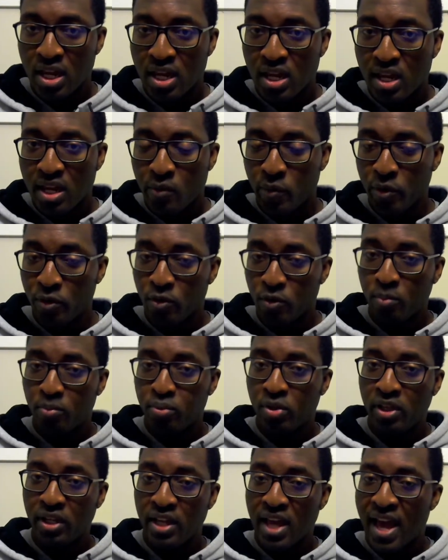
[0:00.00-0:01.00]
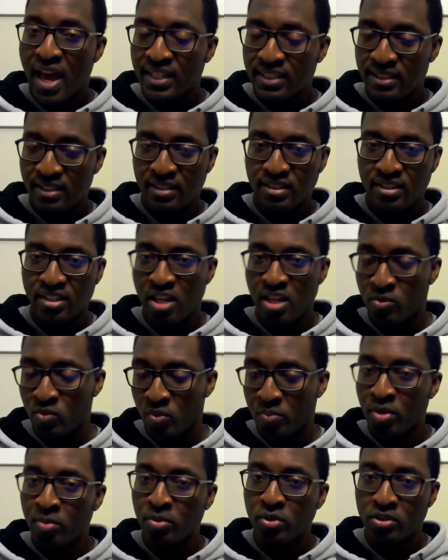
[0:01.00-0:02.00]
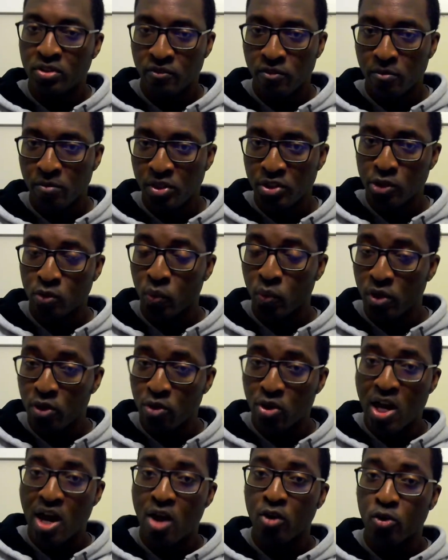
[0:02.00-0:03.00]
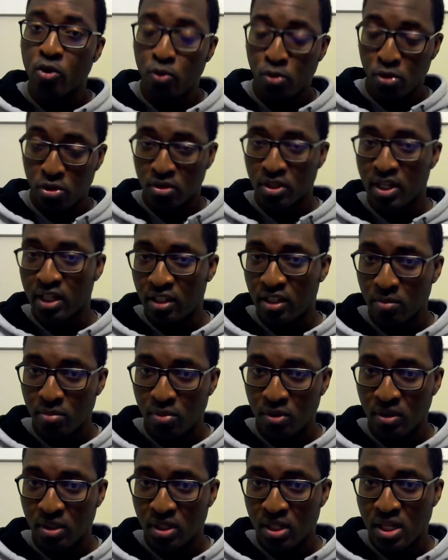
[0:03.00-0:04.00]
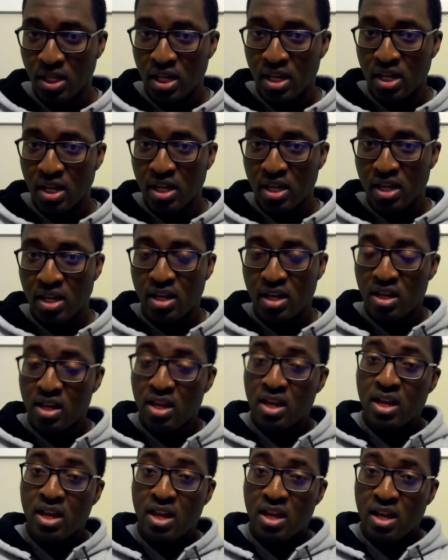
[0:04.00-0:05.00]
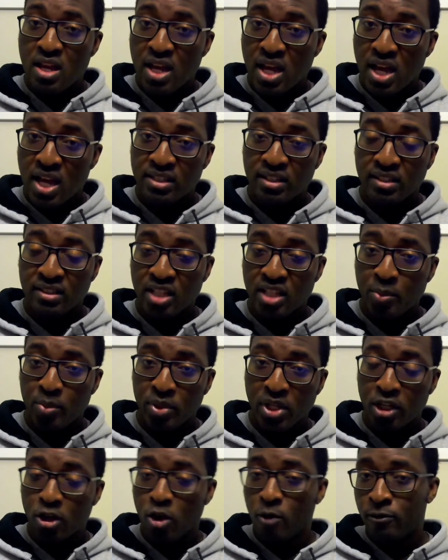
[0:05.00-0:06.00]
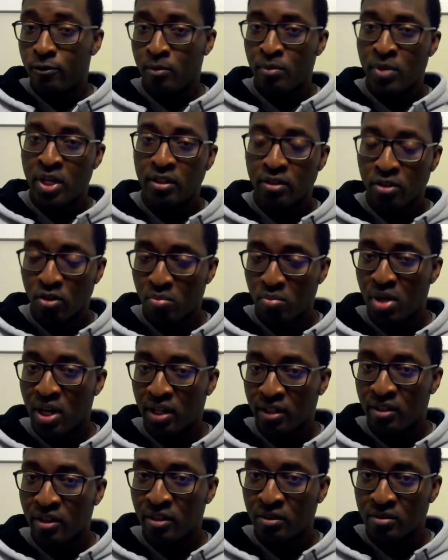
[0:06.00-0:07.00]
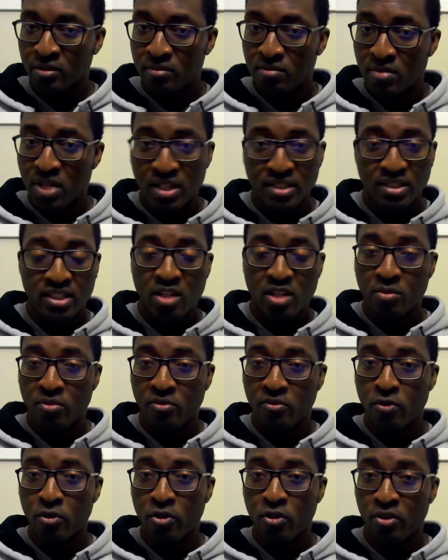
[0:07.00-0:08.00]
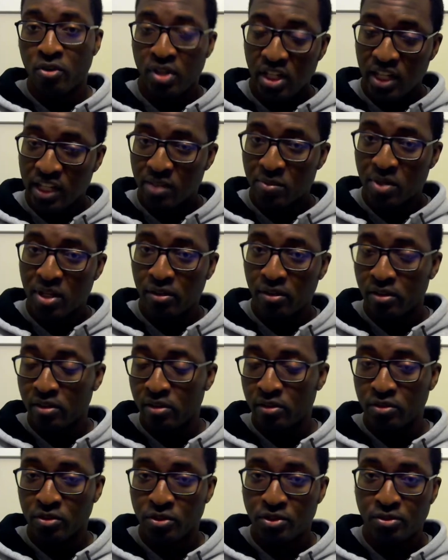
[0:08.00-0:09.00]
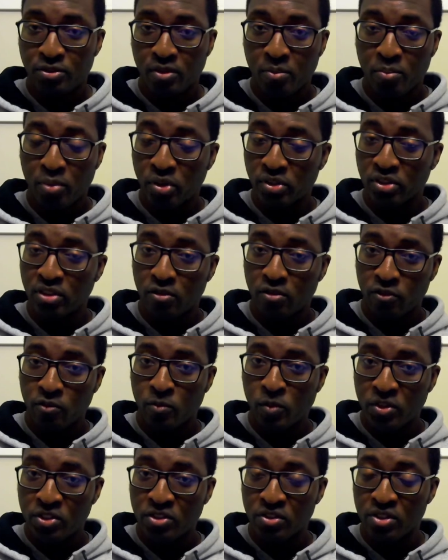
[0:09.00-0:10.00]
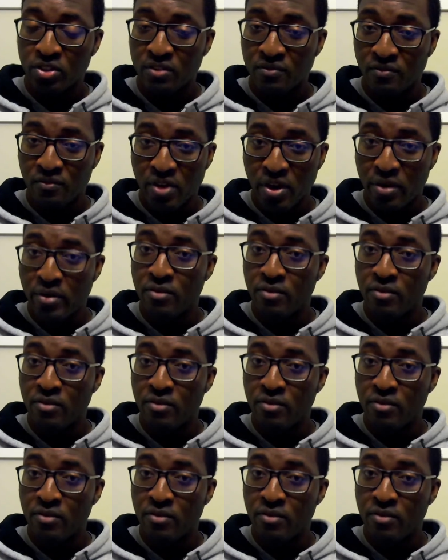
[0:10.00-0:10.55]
We don't play high stakes games with people's information. We know how crucial that could be. As an example, I come from a medical background, and as I said before, in the medical industry, personal information is very,